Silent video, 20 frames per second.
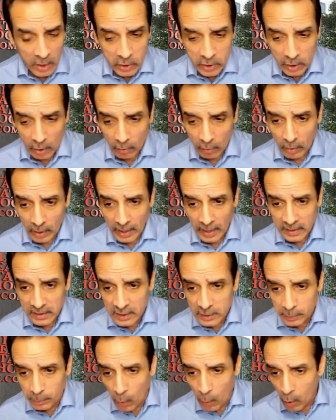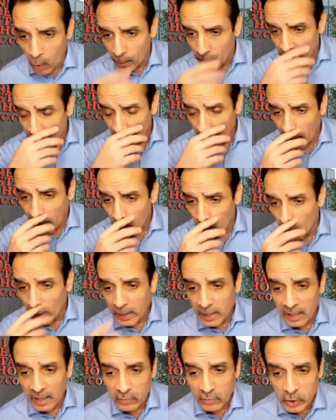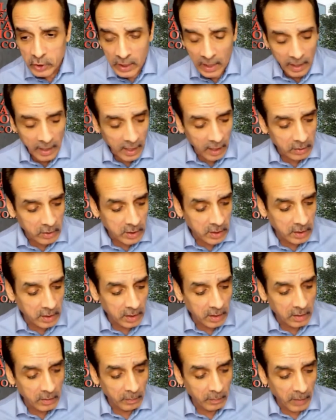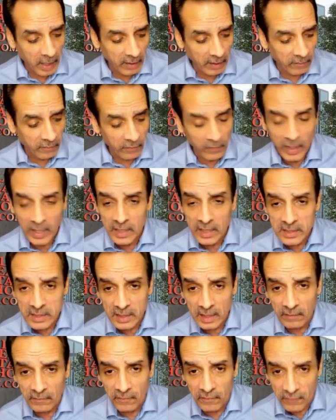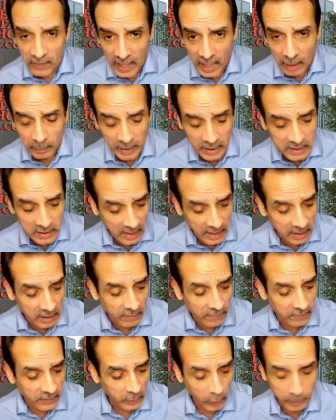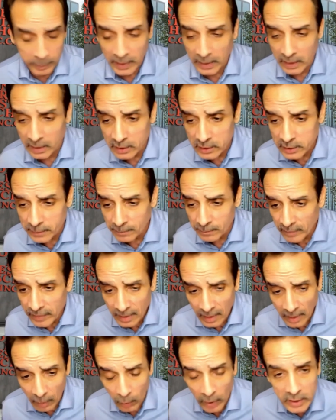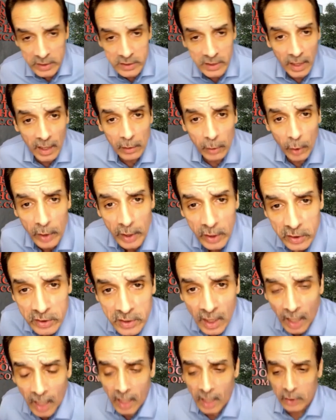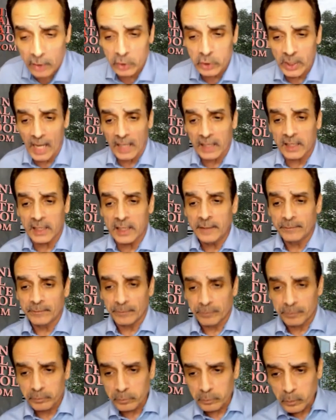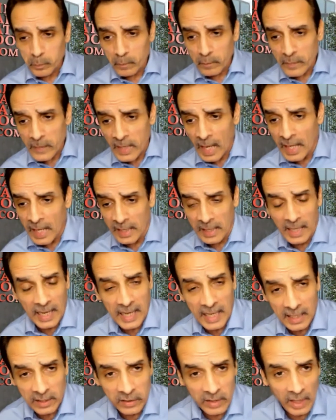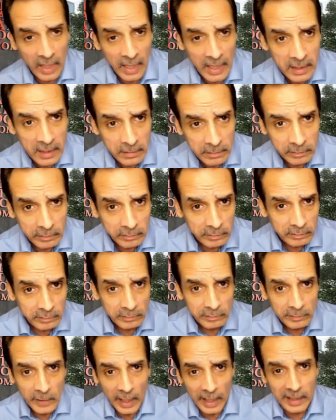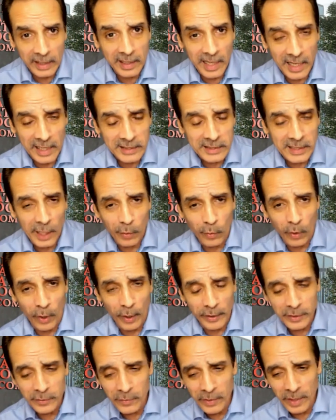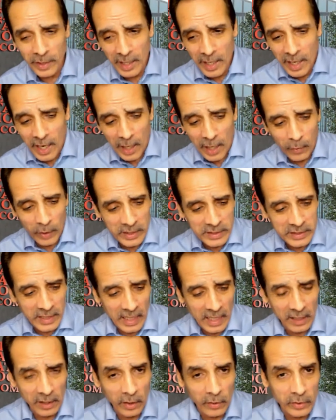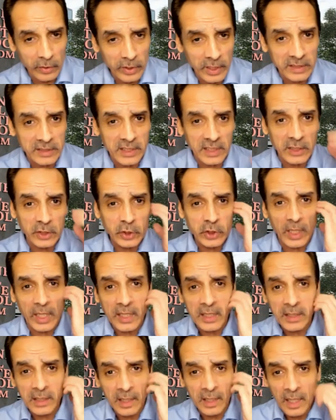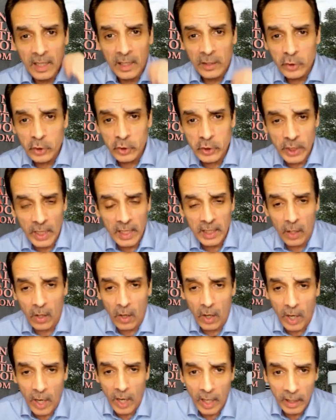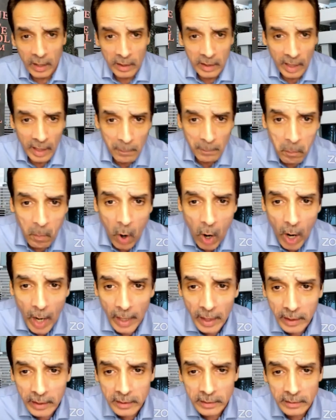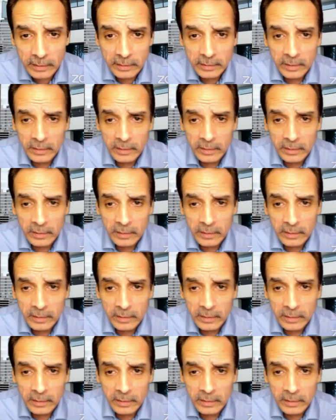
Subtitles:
So at this moment, I want to give a shout out to my friends, families in the Philippines. I want to say hello to Jackie and Anton. Hi, guys. How are you? I want to say hello to DJ, JR, Mark.